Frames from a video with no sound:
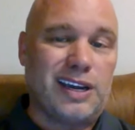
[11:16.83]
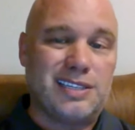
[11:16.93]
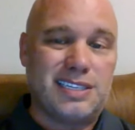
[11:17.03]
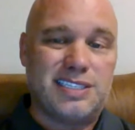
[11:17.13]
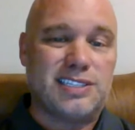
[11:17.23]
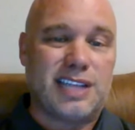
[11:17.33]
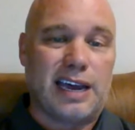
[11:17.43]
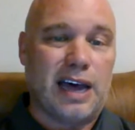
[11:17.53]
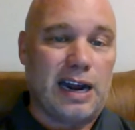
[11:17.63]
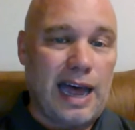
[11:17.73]
because he's just
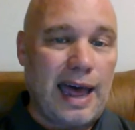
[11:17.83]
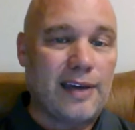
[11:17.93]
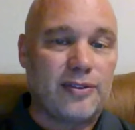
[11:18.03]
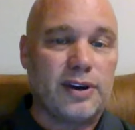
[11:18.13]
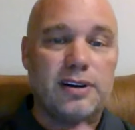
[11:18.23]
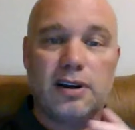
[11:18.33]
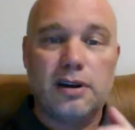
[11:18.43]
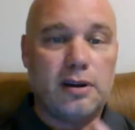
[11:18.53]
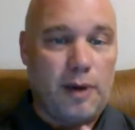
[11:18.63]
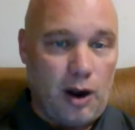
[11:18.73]
that kind of athlete.
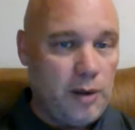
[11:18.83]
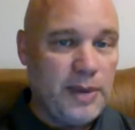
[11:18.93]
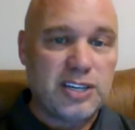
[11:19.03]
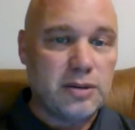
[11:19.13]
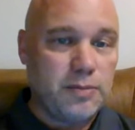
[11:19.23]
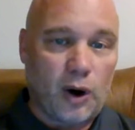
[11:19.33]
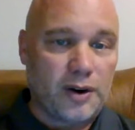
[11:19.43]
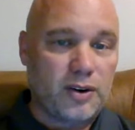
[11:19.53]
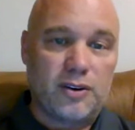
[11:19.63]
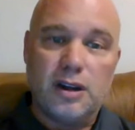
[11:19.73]
I already mentioned
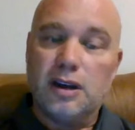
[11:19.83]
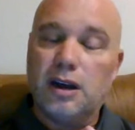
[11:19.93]
Barker.